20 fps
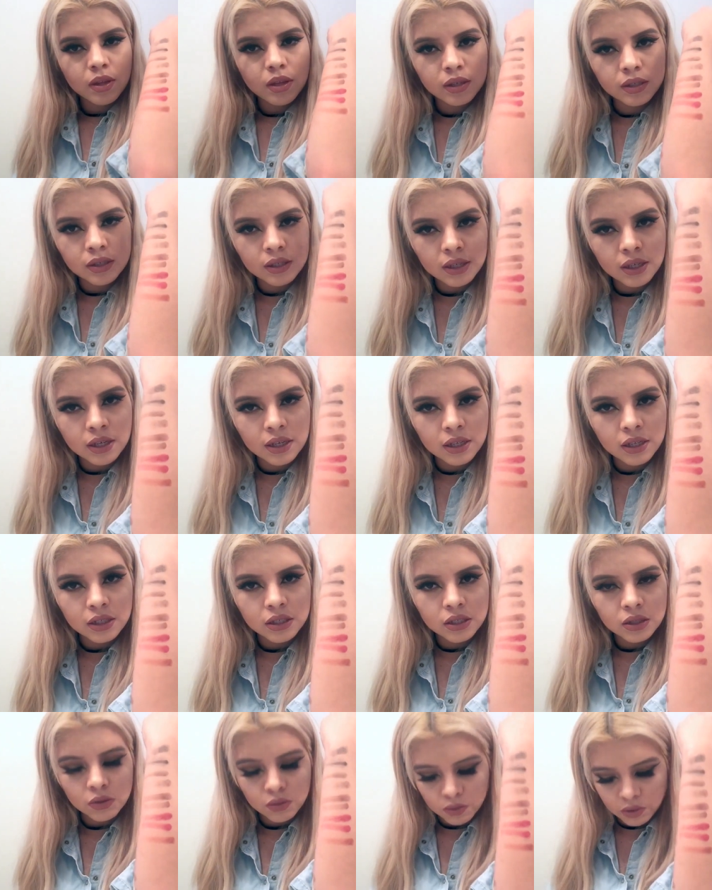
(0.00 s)
see, it
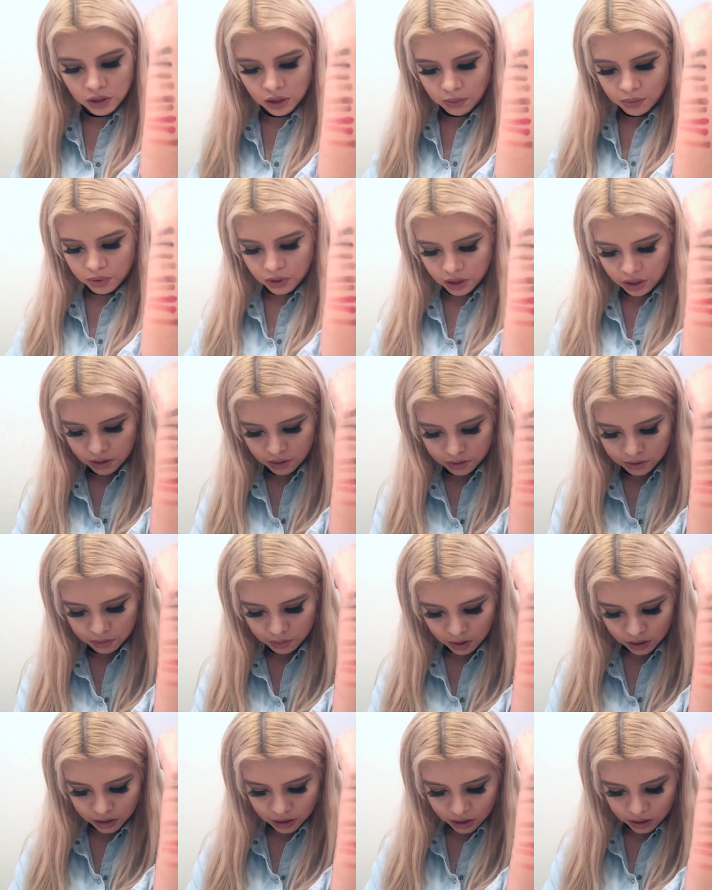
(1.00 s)
looks really pretty on the
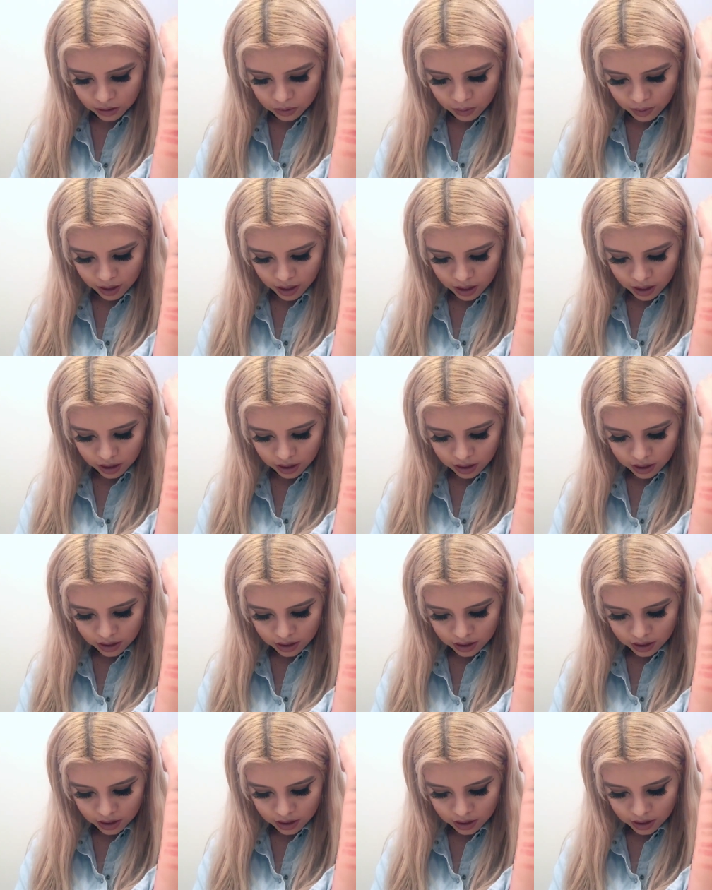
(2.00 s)
swatch as well.